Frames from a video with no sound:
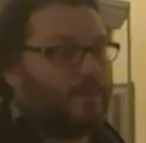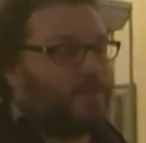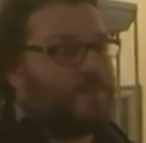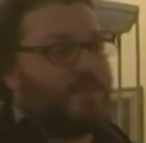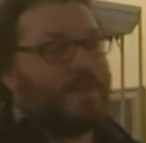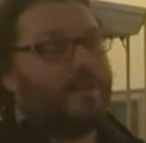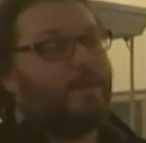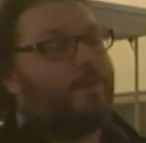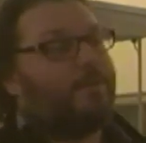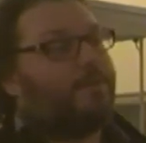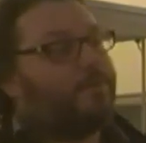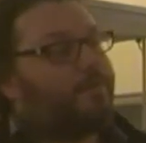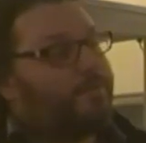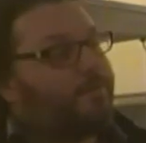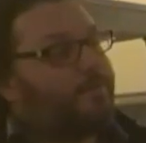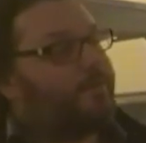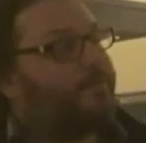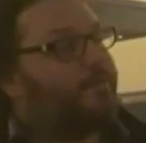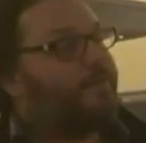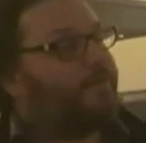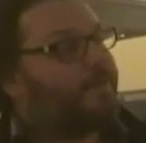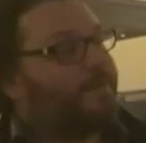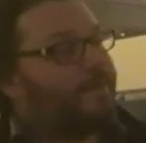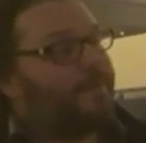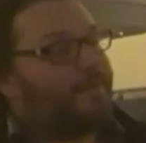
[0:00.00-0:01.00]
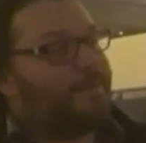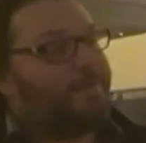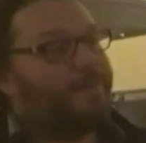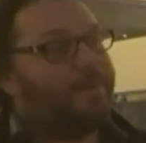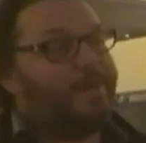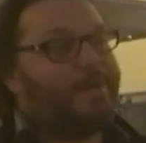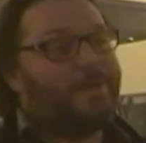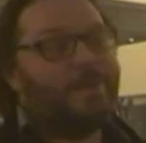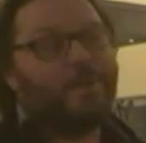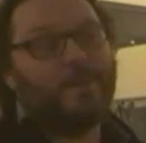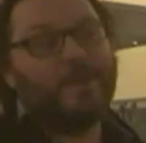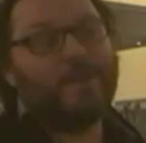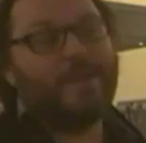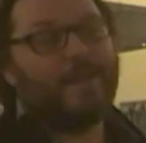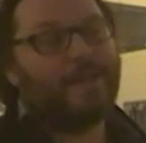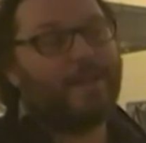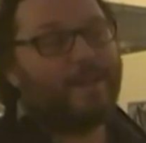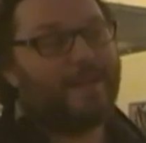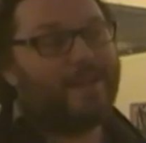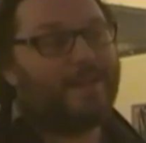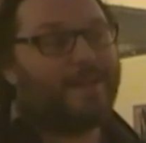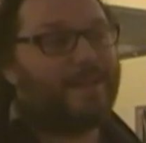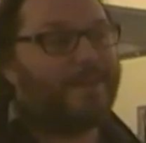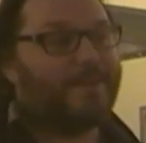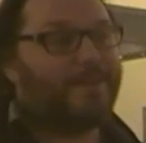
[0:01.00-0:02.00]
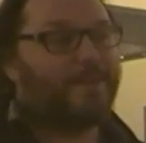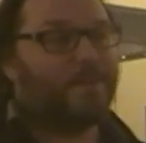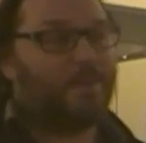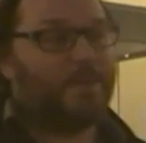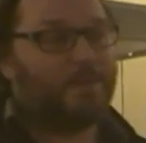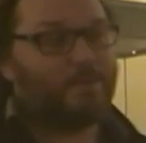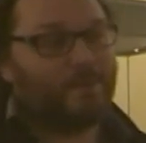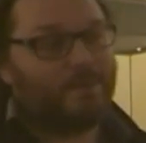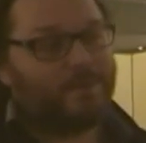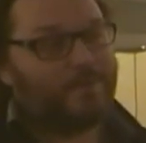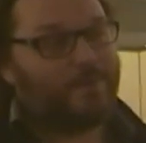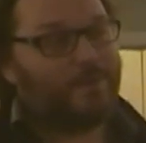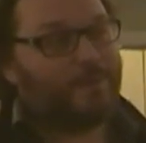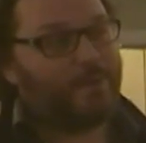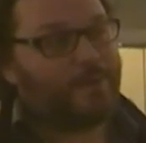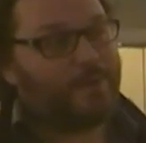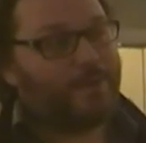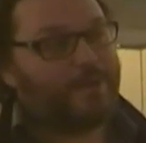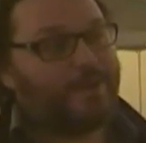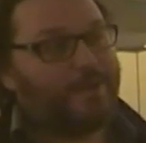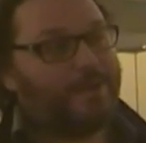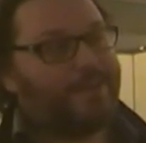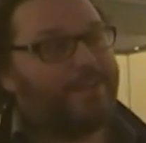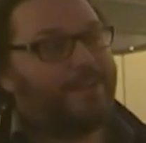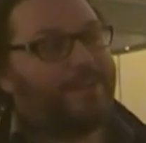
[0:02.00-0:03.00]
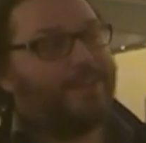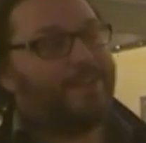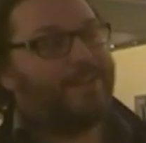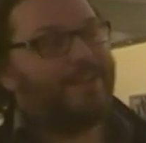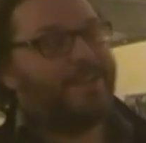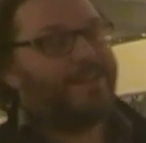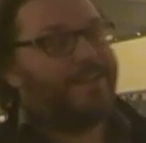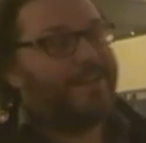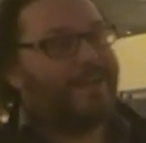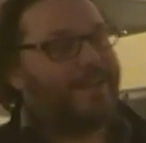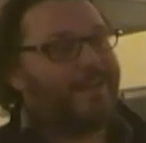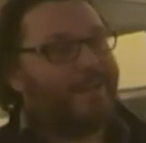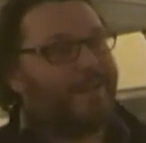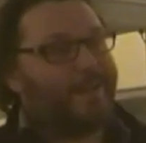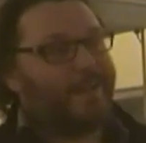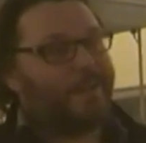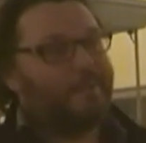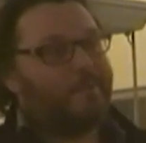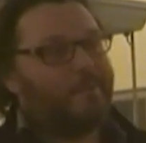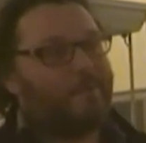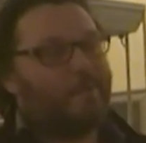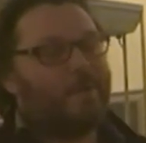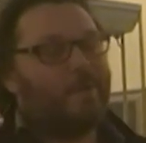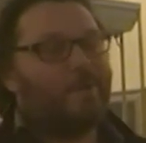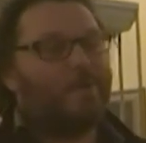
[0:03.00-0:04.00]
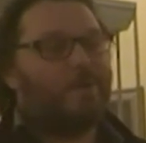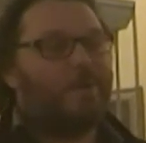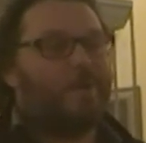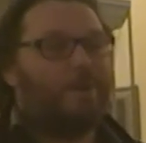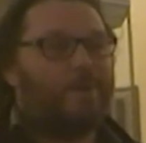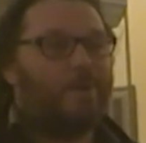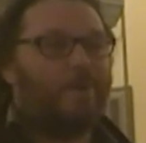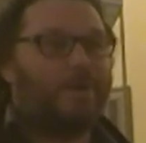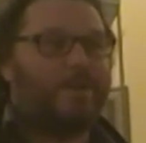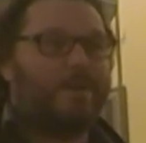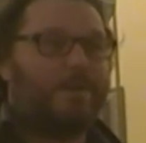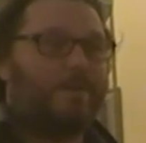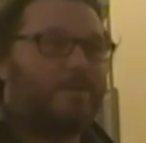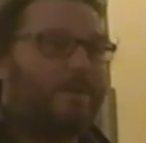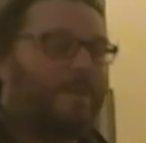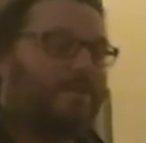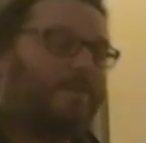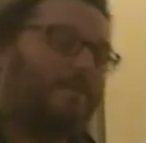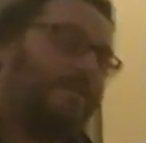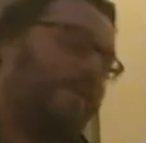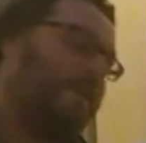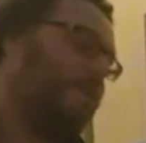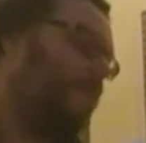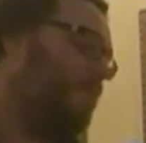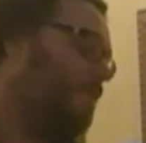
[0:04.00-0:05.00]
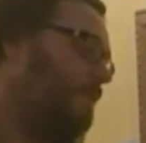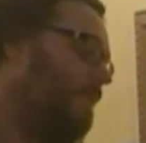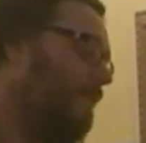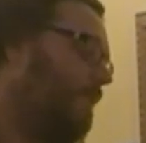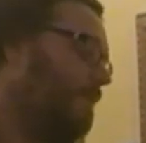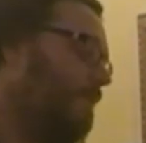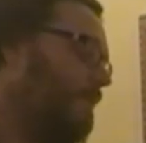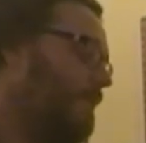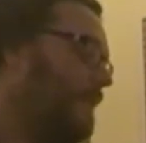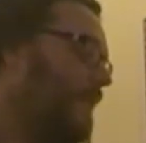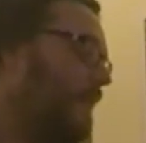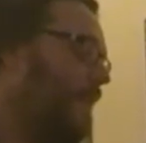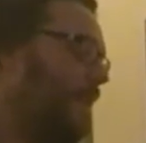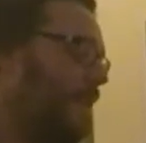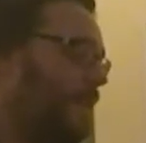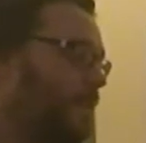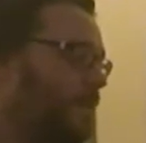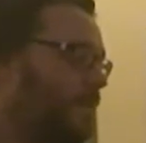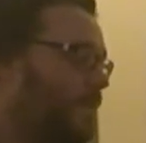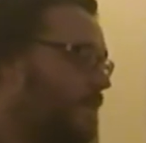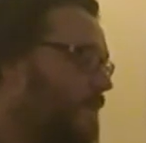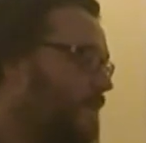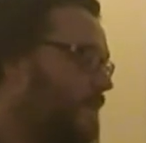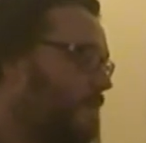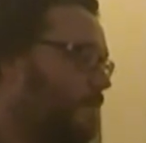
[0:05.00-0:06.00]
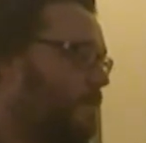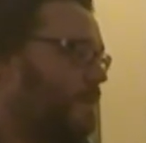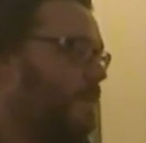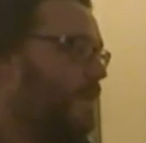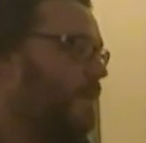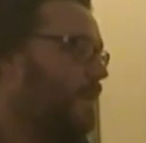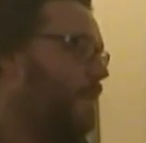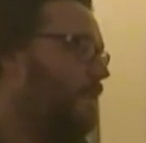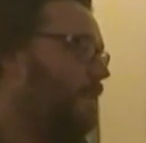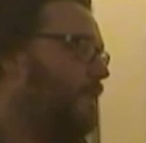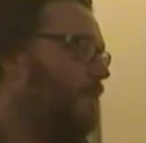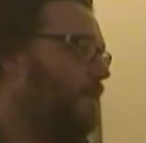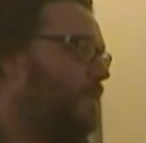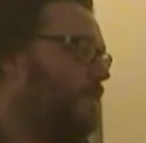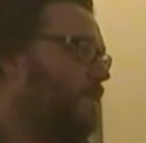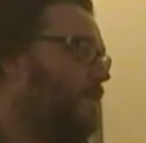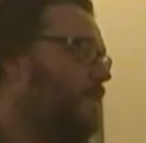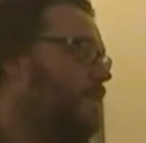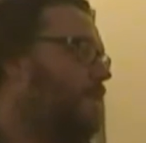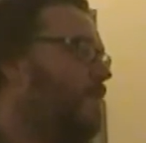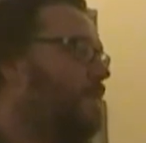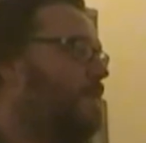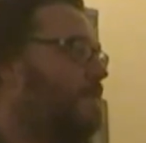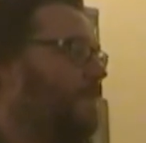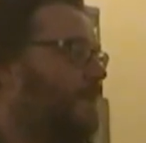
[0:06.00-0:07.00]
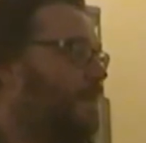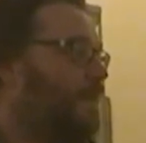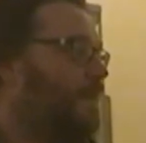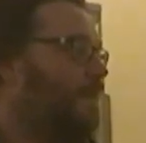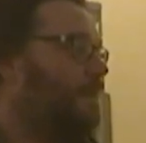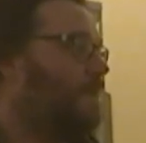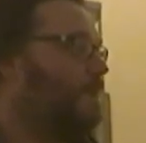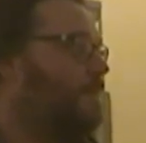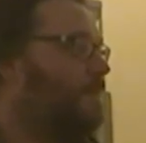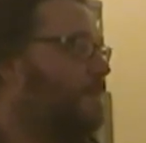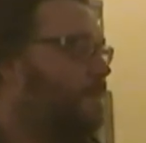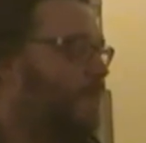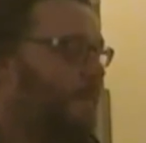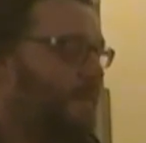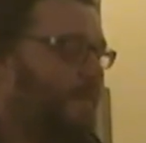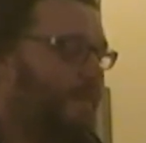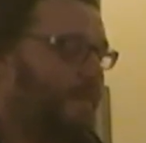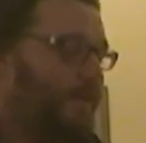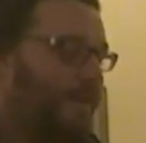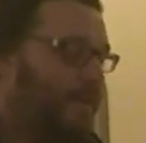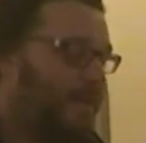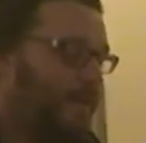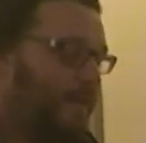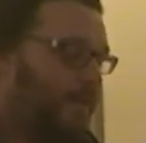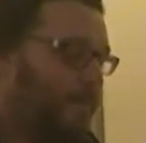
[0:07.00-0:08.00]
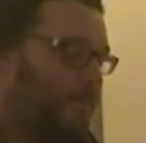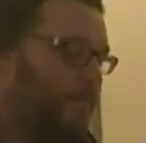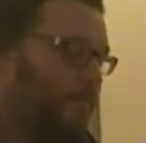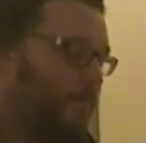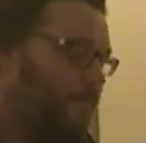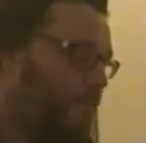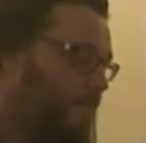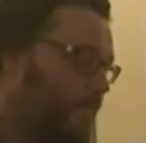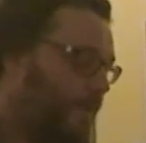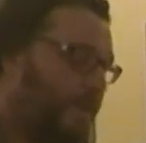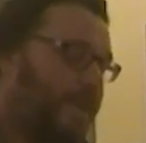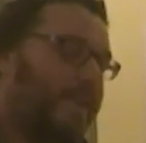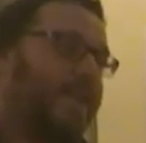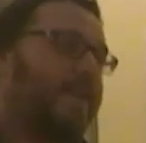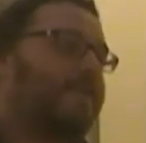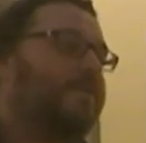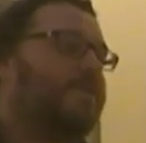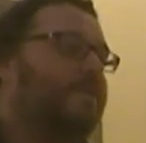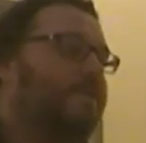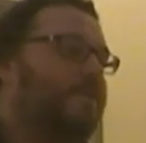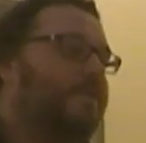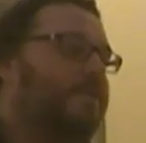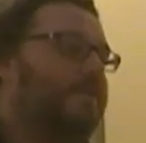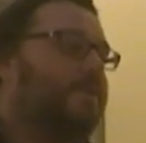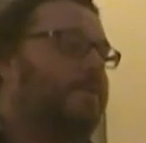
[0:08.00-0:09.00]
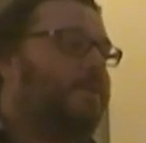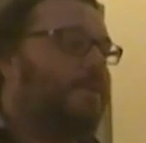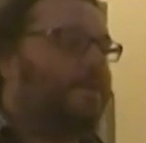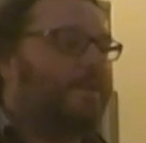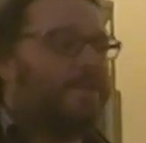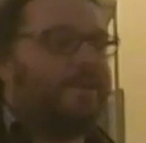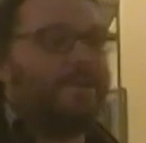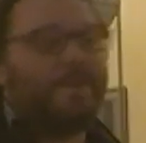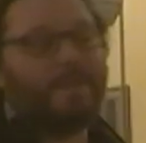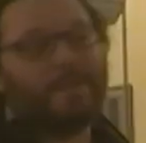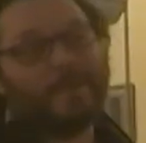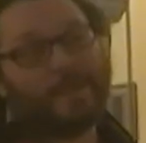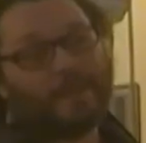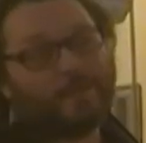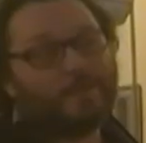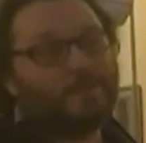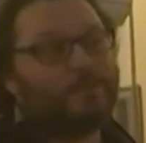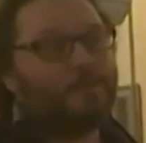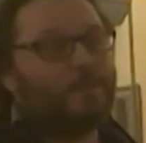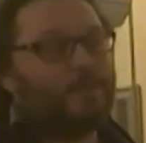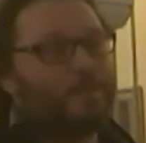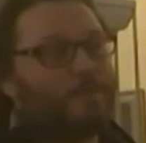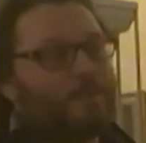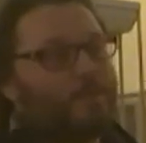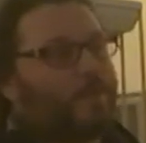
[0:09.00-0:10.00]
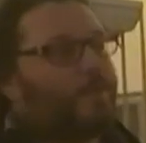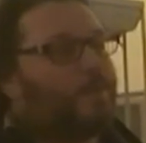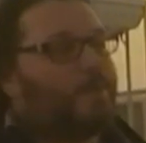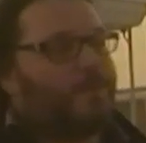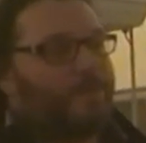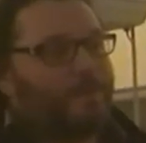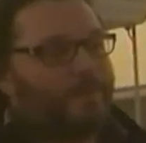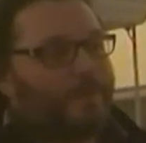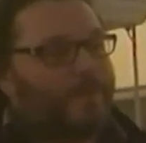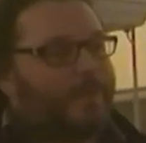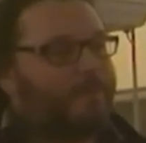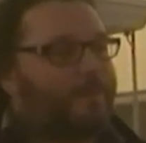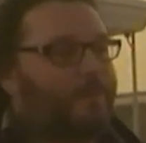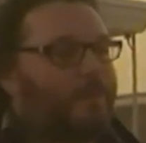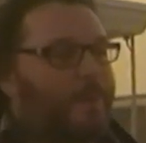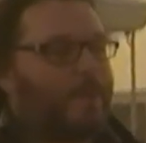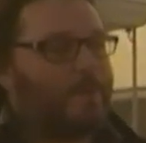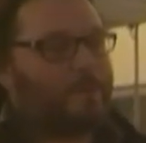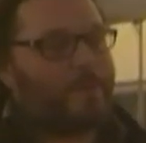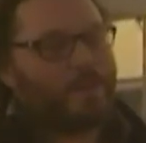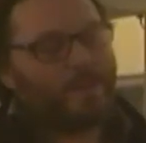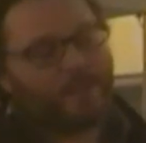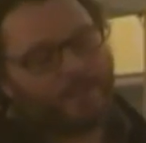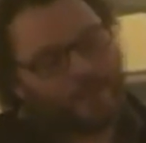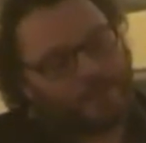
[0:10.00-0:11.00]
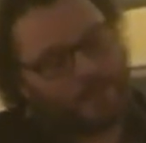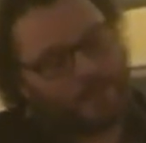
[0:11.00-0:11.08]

yourself when you were there like the week before, or you might find yourself in dialogue with somebody who's right next to you or in the next room, or whatever it might